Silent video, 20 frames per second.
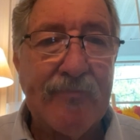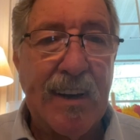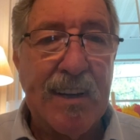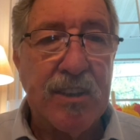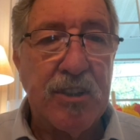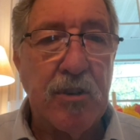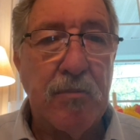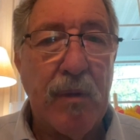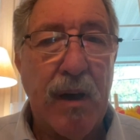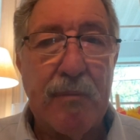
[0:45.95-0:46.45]

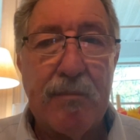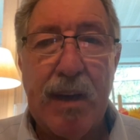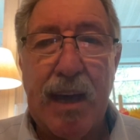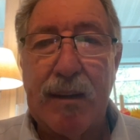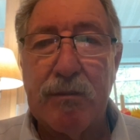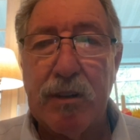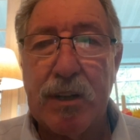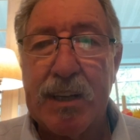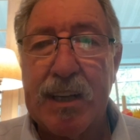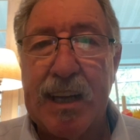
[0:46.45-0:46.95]
you may be
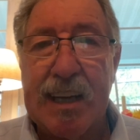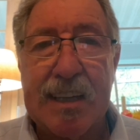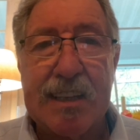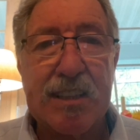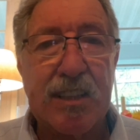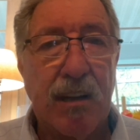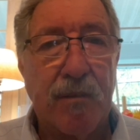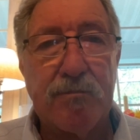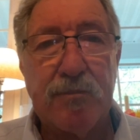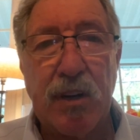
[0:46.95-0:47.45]
able to take
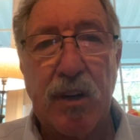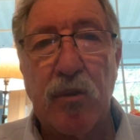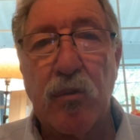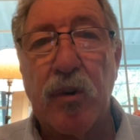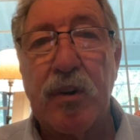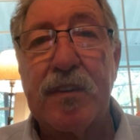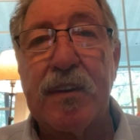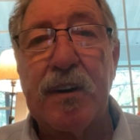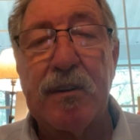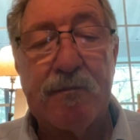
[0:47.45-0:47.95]
something
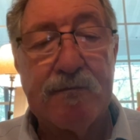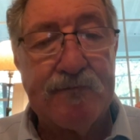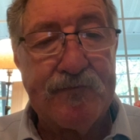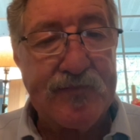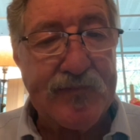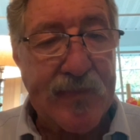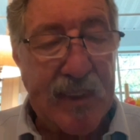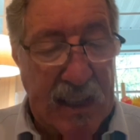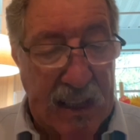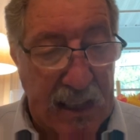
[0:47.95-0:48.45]
with you.
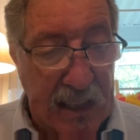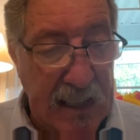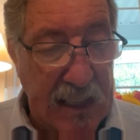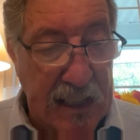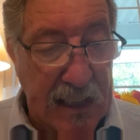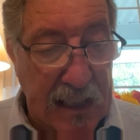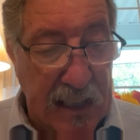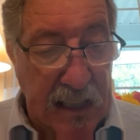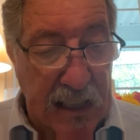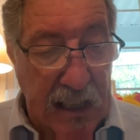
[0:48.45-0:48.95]

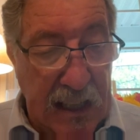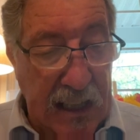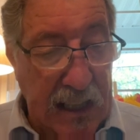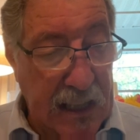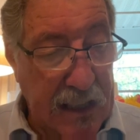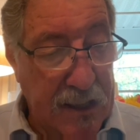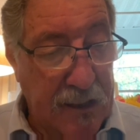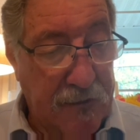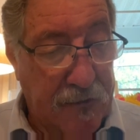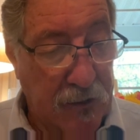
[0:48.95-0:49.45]

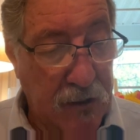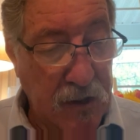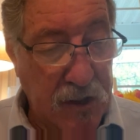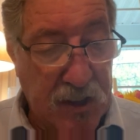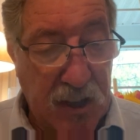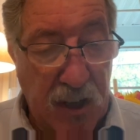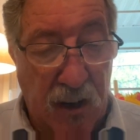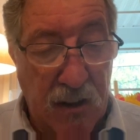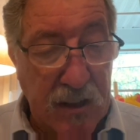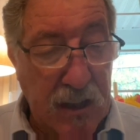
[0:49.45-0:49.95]
The first
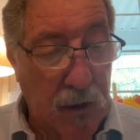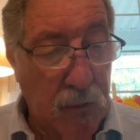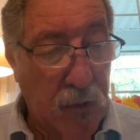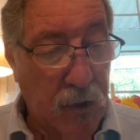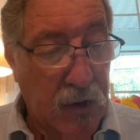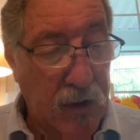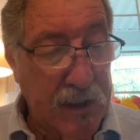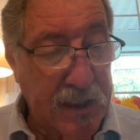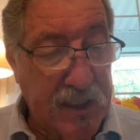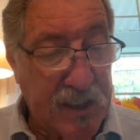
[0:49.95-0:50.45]
song that we're
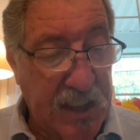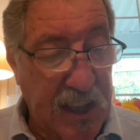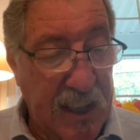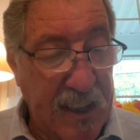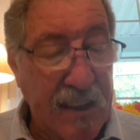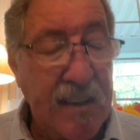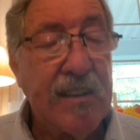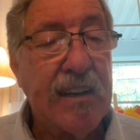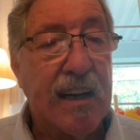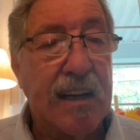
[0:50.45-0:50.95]
going to
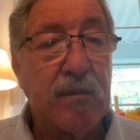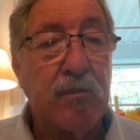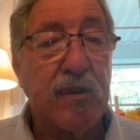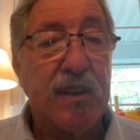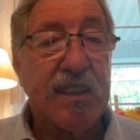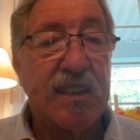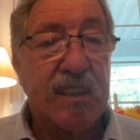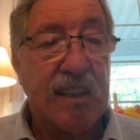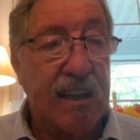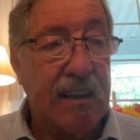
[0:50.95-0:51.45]
sing, and we
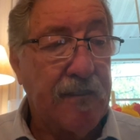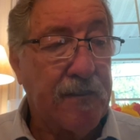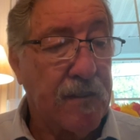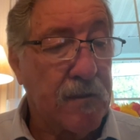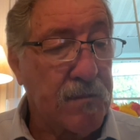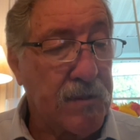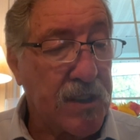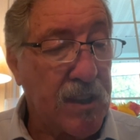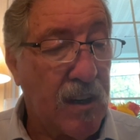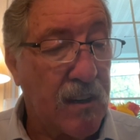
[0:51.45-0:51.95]
sing
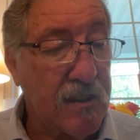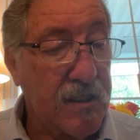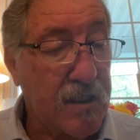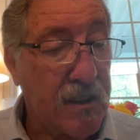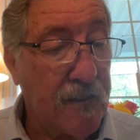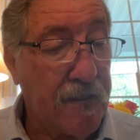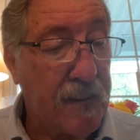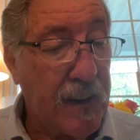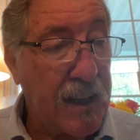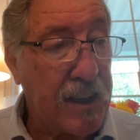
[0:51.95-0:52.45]
from Songs
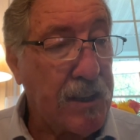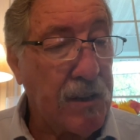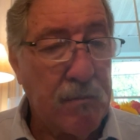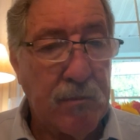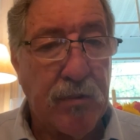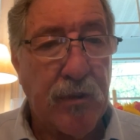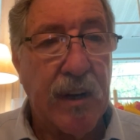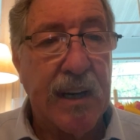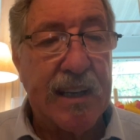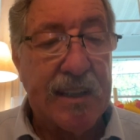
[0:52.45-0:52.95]
of Faith and
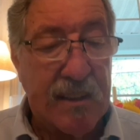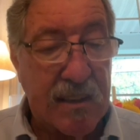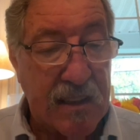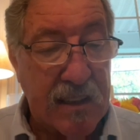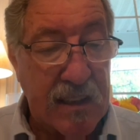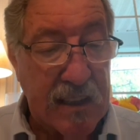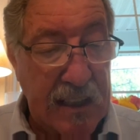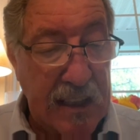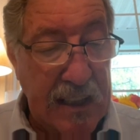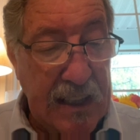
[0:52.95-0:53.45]
Praise,
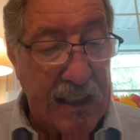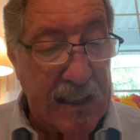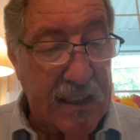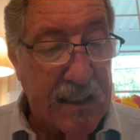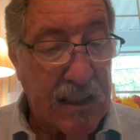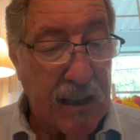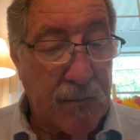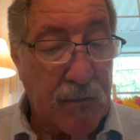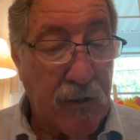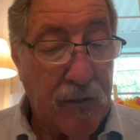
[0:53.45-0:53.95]
is
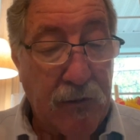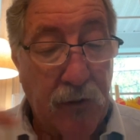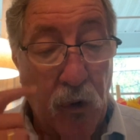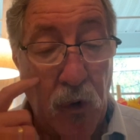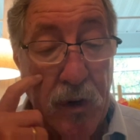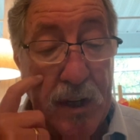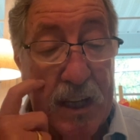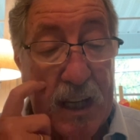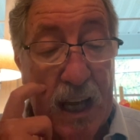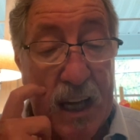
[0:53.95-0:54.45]
number
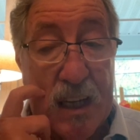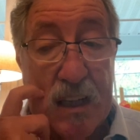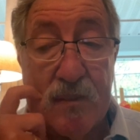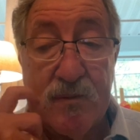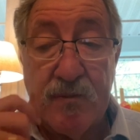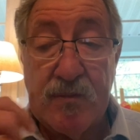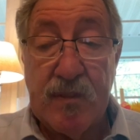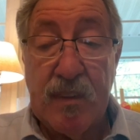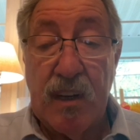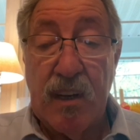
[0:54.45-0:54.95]

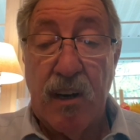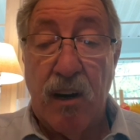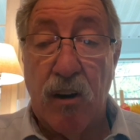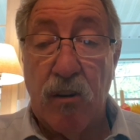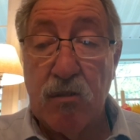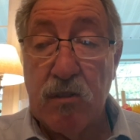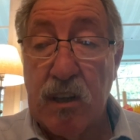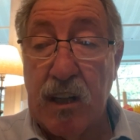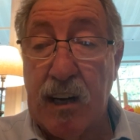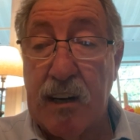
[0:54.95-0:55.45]
48, O
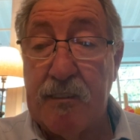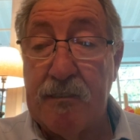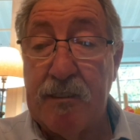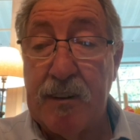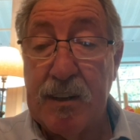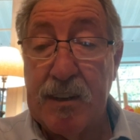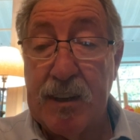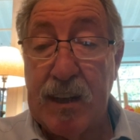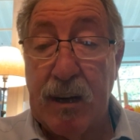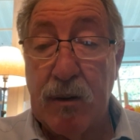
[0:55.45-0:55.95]
Love
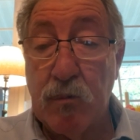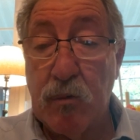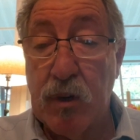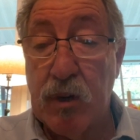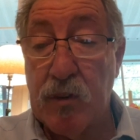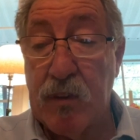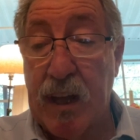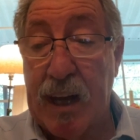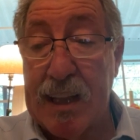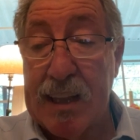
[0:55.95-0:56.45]
That
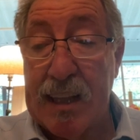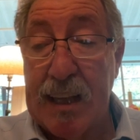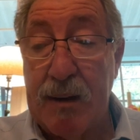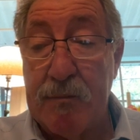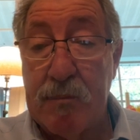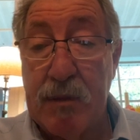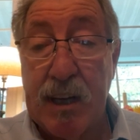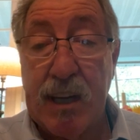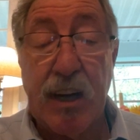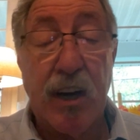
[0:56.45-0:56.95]
Will Not
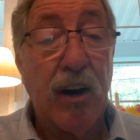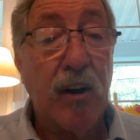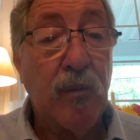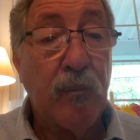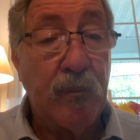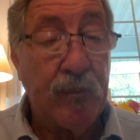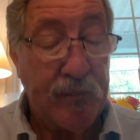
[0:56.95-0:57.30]
Let Me Go.